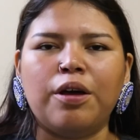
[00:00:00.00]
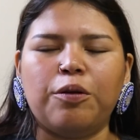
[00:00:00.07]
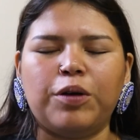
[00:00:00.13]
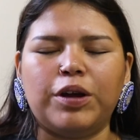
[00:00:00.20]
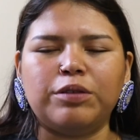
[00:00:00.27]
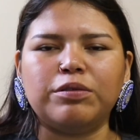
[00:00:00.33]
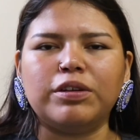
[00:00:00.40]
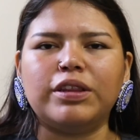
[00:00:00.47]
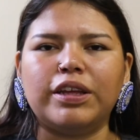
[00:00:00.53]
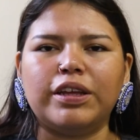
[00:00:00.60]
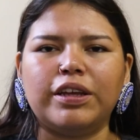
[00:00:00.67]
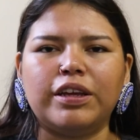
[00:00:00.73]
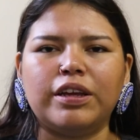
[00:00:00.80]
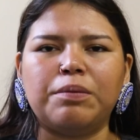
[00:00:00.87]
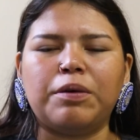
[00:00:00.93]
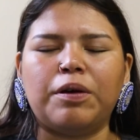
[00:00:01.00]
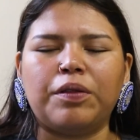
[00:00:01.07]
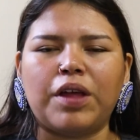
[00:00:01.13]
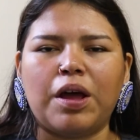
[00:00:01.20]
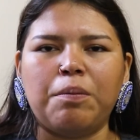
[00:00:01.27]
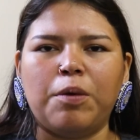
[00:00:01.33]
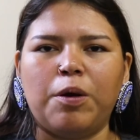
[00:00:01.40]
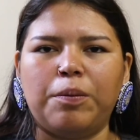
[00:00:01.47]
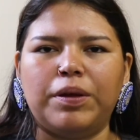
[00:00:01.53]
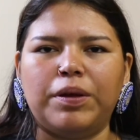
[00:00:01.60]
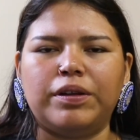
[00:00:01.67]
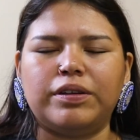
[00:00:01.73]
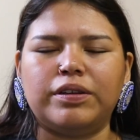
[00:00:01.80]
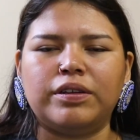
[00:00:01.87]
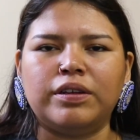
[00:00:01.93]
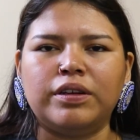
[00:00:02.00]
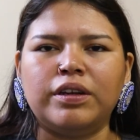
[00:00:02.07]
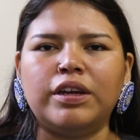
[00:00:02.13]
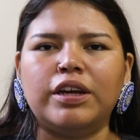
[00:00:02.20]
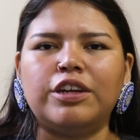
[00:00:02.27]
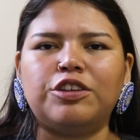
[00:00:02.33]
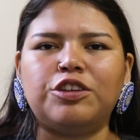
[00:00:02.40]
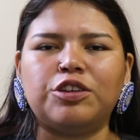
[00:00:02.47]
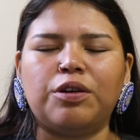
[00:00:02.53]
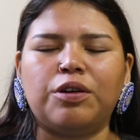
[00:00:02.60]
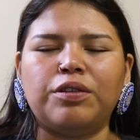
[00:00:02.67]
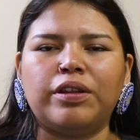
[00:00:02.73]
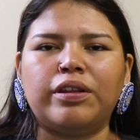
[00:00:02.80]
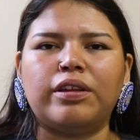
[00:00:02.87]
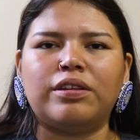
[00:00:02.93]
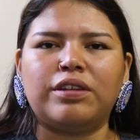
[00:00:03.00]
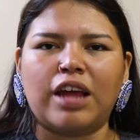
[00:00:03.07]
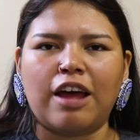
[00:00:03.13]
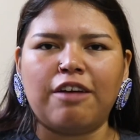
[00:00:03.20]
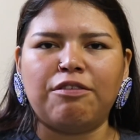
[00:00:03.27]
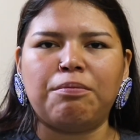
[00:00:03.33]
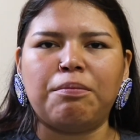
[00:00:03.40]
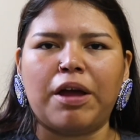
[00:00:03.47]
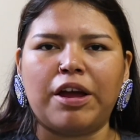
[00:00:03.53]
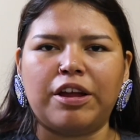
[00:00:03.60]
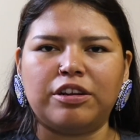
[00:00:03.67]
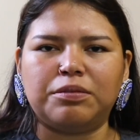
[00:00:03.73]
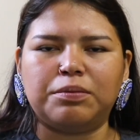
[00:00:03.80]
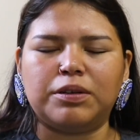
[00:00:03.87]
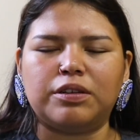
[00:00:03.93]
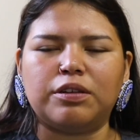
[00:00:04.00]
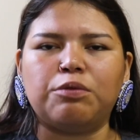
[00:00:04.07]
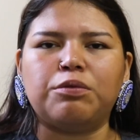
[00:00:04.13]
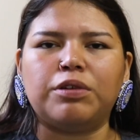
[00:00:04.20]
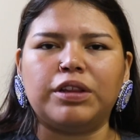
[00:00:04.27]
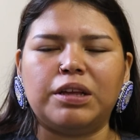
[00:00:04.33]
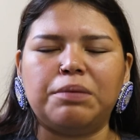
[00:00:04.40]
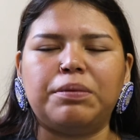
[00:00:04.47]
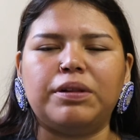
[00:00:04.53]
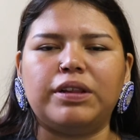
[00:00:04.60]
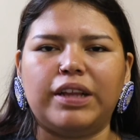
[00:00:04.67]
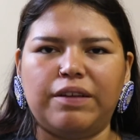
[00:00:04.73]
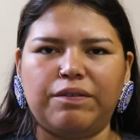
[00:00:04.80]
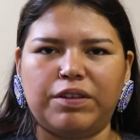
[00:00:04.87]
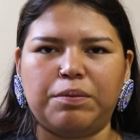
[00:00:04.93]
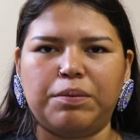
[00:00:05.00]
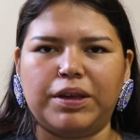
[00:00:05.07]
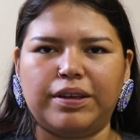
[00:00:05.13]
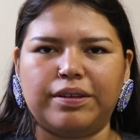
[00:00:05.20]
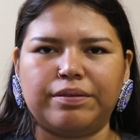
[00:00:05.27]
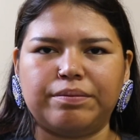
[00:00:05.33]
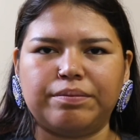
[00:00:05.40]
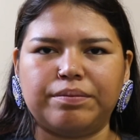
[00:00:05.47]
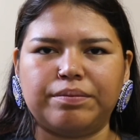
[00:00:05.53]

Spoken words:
When rethinking about that moment, it showed that the staff management really believed in me.